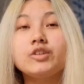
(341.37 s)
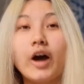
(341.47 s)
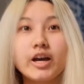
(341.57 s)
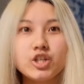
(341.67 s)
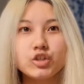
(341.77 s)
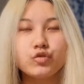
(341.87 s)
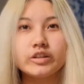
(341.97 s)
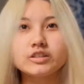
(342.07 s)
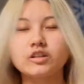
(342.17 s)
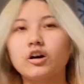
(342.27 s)
so I just
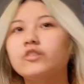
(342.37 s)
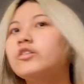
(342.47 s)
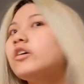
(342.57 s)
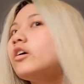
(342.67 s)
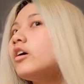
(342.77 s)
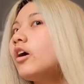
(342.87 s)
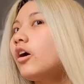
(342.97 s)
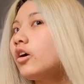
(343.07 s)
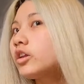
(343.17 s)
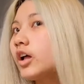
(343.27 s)
rinsed off
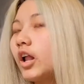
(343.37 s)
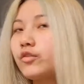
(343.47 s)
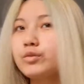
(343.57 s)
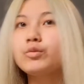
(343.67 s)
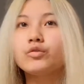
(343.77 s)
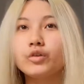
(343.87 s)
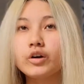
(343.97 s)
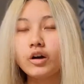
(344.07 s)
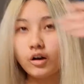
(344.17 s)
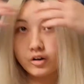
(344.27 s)
all the color
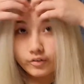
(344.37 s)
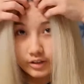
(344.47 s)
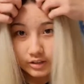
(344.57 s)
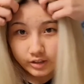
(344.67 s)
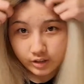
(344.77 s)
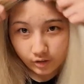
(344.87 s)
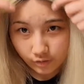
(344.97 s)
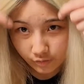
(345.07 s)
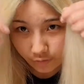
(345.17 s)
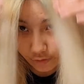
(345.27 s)
remover. Obviously
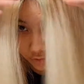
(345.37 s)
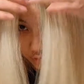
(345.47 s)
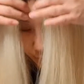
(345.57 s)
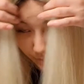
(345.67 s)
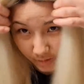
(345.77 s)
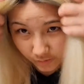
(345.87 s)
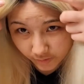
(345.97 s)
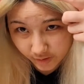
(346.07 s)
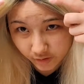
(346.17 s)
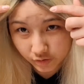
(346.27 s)
the front two pieces
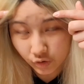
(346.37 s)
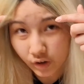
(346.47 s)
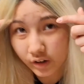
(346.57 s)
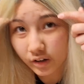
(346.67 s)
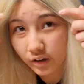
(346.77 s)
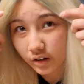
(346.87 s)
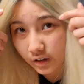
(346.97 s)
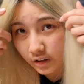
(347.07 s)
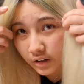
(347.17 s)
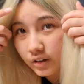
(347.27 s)
right here are still kind of
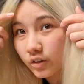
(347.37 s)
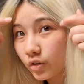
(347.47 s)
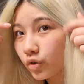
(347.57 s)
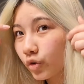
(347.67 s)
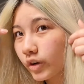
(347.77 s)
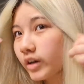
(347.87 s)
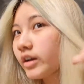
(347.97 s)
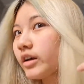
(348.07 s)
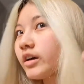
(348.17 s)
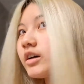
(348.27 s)

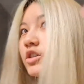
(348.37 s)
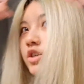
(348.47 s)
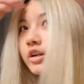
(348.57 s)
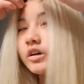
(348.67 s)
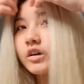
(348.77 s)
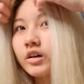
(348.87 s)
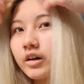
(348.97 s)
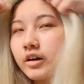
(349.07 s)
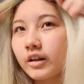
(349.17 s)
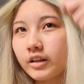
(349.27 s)
greenish here,
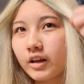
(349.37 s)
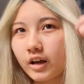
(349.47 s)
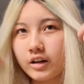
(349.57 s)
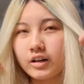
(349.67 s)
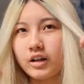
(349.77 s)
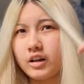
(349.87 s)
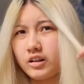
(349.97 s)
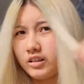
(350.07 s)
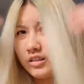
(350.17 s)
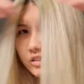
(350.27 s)
and I think I didn't let
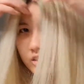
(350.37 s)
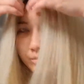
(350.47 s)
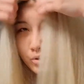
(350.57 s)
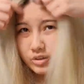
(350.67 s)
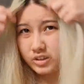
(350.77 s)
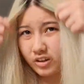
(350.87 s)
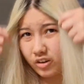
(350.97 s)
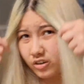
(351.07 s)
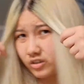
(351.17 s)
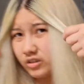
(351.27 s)
this part stay
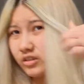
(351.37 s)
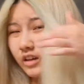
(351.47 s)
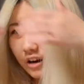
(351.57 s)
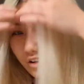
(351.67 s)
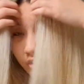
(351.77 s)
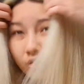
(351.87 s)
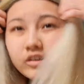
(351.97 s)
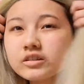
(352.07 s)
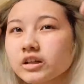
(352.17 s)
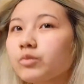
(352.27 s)
on that
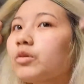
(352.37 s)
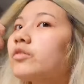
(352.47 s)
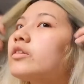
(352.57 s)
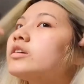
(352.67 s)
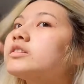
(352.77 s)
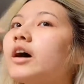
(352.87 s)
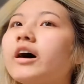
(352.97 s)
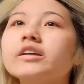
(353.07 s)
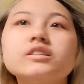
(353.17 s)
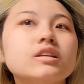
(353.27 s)
long. Same with the
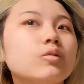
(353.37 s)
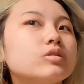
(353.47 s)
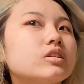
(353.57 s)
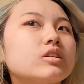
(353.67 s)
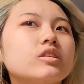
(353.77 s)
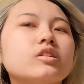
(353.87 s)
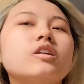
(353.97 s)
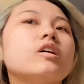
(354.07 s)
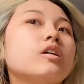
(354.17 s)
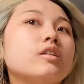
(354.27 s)
sides, it wasn't there
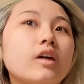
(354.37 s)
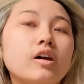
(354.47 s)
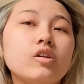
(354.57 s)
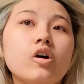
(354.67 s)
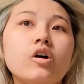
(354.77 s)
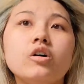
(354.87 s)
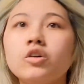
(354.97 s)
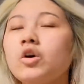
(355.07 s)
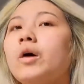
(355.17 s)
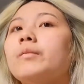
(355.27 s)
that
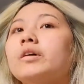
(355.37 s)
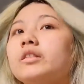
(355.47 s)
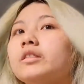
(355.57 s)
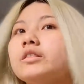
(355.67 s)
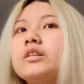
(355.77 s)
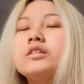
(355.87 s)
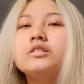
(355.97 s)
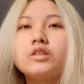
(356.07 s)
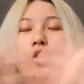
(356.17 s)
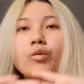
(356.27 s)
long, but
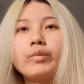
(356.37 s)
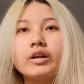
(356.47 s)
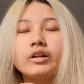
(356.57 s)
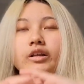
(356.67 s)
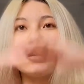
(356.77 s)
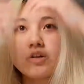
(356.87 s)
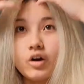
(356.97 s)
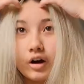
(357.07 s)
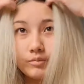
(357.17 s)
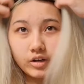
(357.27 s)
it's no big
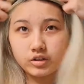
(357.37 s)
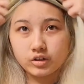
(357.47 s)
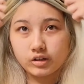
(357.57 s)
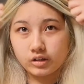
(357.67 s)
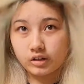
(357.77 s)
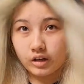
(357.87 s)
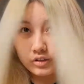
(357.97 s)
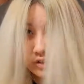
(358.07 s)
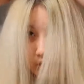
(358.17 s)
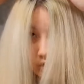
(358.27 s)
deal. I
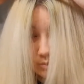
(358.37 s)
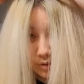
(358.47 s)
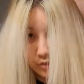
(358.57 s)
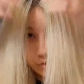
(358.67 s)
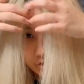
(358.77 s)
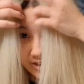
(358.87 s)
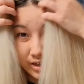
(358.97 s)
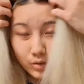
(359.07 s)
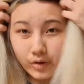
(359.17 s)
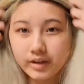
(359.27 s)
still gotta do my roots
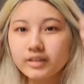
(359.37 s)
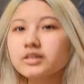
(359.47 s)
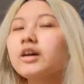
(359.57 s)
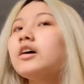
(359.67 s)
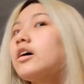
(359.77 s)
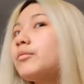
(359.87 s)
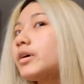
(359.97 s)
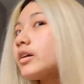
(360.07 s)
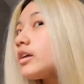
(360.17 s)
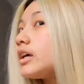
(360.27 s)
anyways.
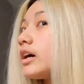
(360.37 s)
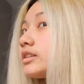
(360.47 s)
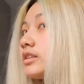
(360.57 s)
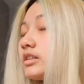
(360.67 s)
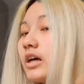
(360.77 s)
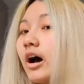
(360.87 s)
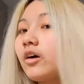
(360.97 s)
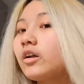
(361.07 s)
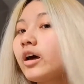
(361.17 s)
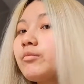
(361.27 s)
But yes, this is
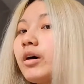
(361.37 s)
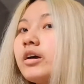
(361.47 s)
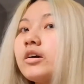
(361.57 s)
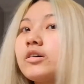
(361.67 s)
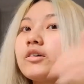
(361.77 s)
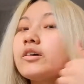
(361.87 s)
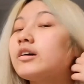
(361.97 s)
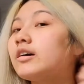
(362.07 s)
how light my hair